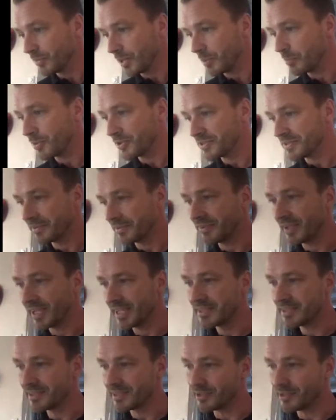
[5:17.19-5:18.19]

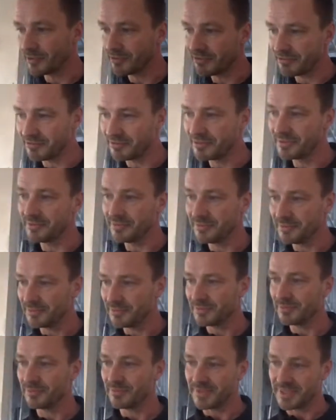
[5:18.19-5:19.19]
representation of
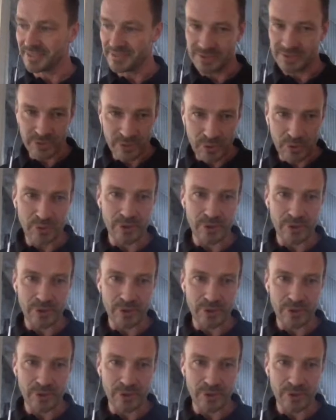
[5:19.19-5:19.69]
this